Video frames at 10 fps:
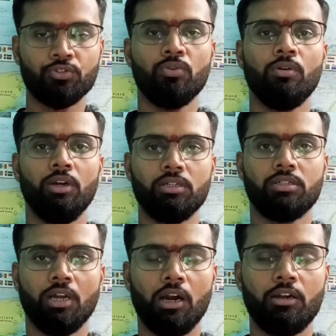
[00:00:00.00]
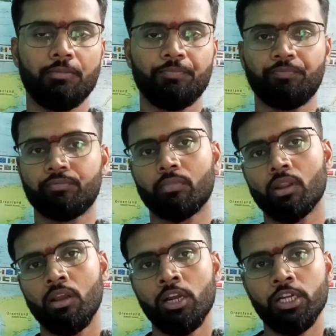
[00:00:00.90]
So, let's start.
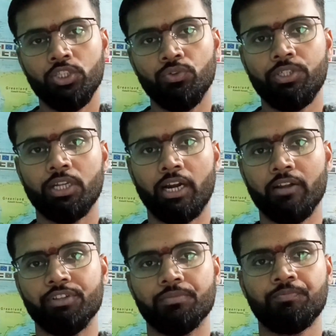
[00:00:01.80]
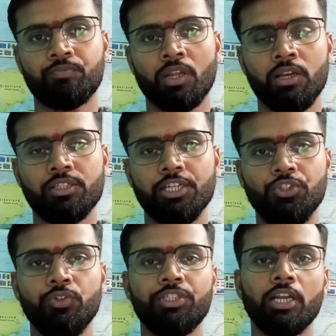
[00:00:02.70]
Judicial activism.
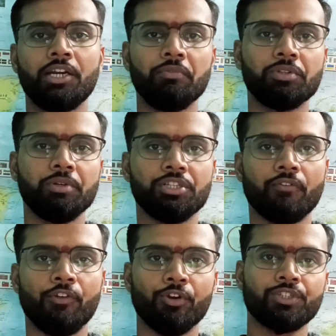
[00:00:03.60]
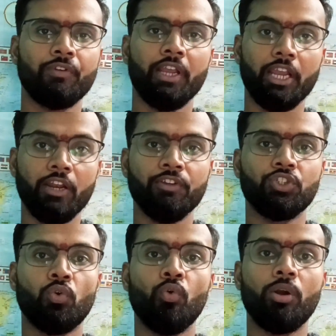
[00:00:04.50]
See, judicial activism is a philosophy in
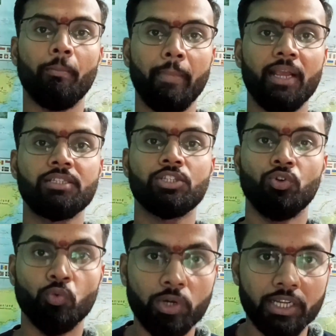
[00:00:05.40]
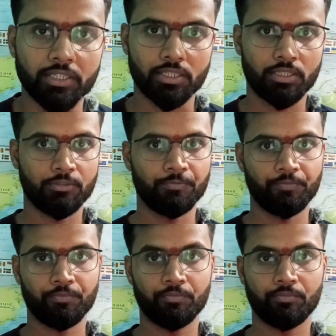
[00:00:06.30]
which court makes rulings